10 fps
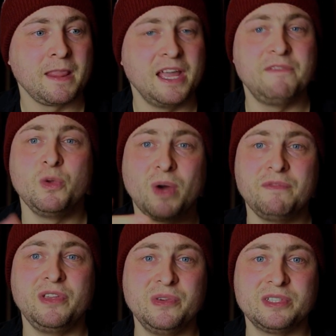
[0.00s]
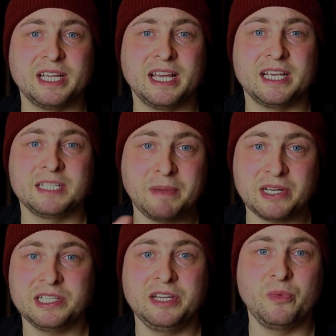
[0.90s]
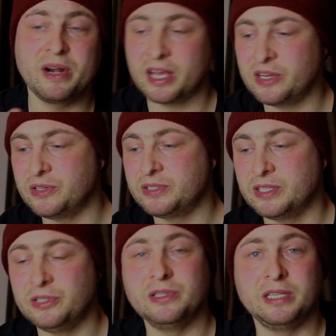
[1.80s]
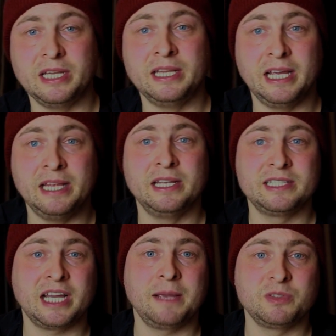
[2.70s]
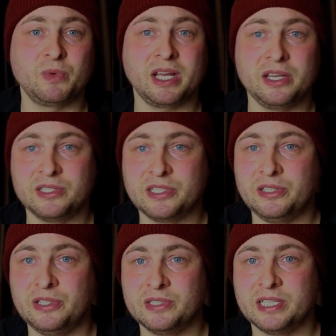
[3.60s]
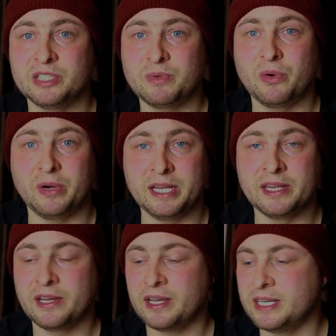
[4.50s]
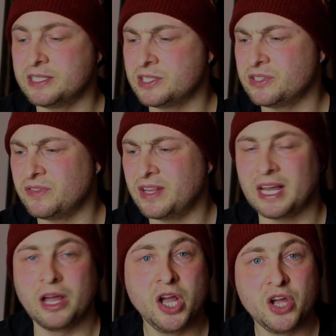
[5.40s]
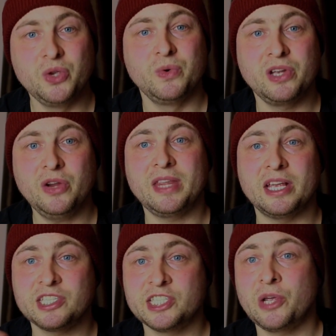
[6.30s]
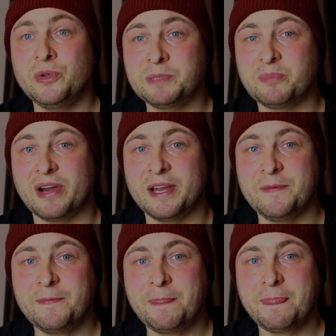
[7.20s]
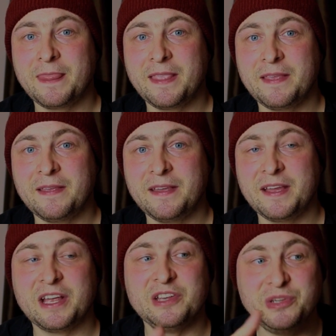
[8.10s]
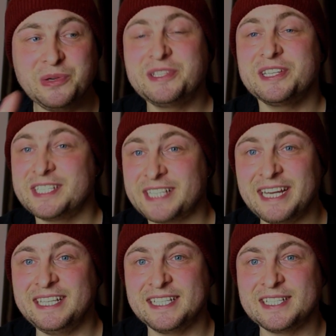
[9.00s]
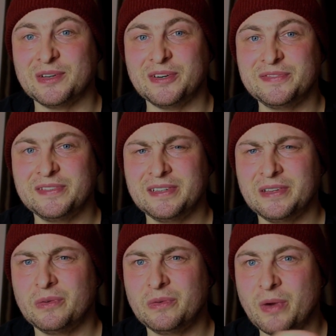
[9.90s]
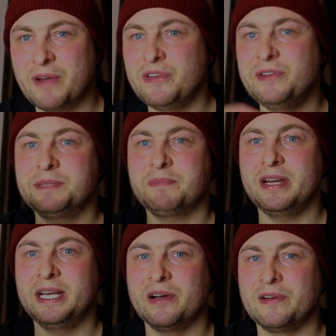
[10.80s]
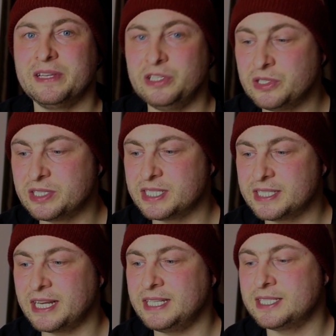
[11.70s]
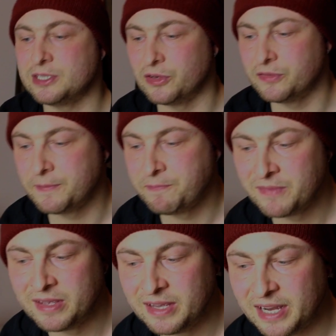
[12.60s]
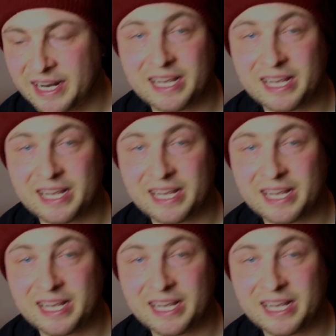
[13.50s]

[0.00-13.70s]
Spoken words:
if you have used it, especially when I used to use, in the times when I used to use it as well, in the 90s and stuff like that, you will know that snow spray used to stain stuff. Whatever you sprayed it on, it used to stain stuff. And I